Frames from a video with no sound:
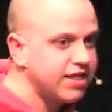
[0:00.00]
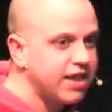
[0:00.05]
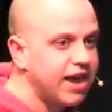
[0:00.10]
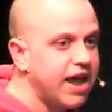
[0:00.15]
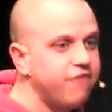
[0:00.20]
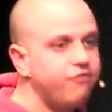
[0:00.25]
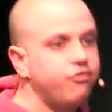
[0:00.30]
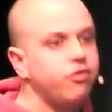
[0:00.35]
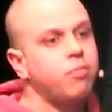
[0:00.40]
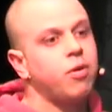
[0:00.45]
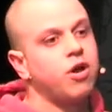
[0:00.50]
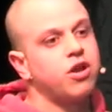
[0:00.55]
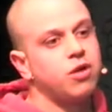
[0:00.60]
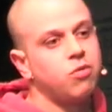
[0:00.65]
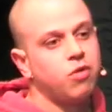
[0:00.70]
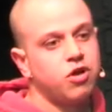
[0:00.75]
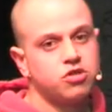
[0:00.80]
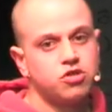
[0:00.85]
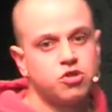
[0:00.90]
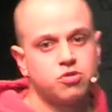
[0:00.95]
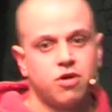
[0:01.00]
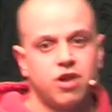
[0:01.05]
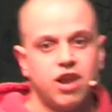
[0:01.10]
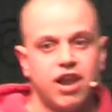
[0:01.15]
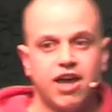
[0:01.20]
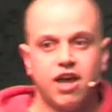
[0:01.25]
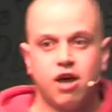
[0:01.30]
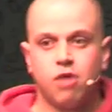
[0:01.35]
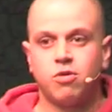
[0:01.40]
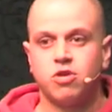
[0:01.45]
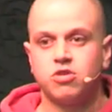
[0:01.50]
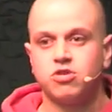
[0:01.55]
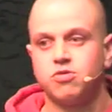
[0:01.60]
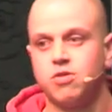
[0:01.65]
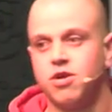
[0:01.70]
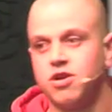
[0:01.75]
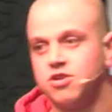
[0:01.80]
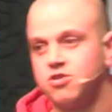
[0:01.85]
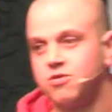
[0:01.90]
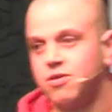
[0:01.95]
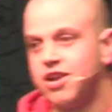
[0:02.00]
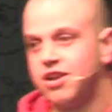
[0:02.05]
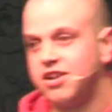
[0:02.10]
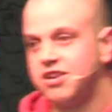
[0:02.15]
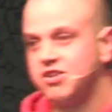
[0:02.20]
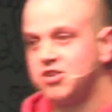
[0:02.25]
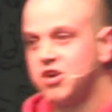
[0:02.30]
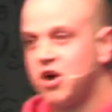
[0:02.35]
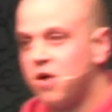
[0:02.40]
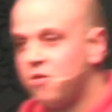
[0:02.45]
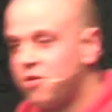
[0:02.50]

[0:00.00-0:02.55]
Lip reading: and everybody wants one. Leon wants one as well and he's got